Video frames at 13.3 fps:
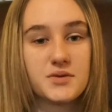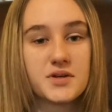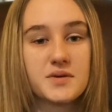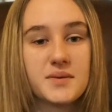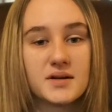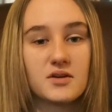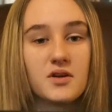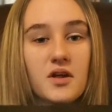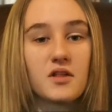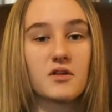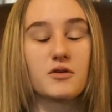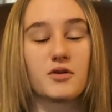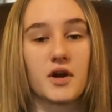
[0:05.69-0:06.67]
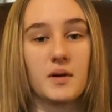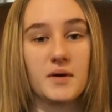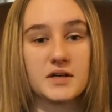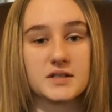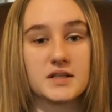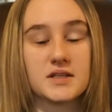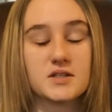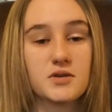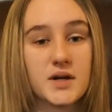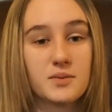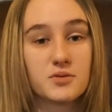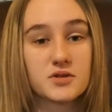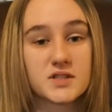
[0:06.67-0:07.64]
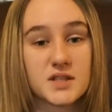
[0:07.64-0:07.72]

and welcome back to another Loot Crate Unboxing. So April's